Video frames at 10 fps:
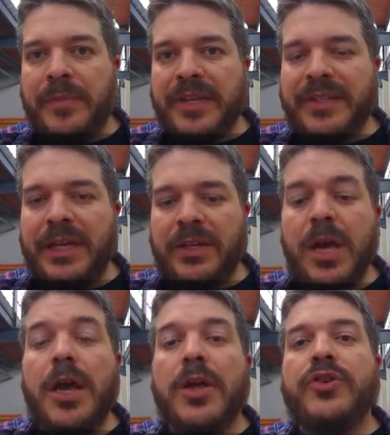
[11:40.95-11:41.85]
I'm not
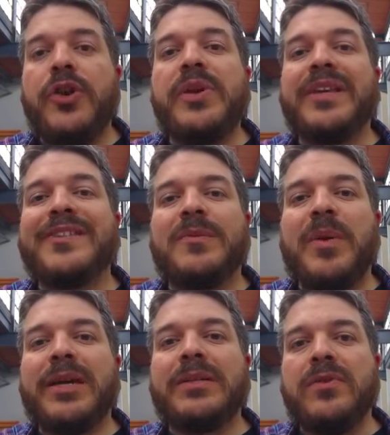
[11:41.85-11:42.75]
saying don't
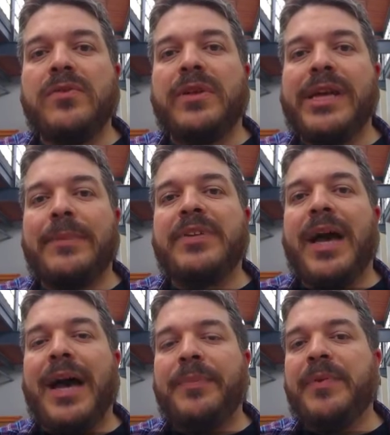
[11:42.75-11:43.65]
expect Google AMP to
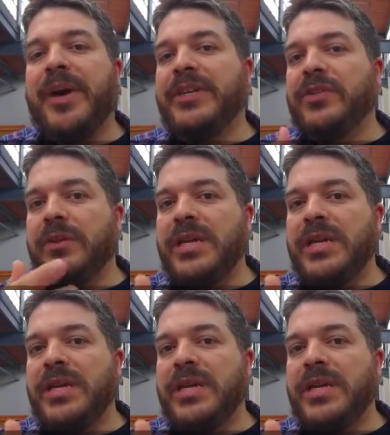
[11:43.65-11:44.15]
optimize your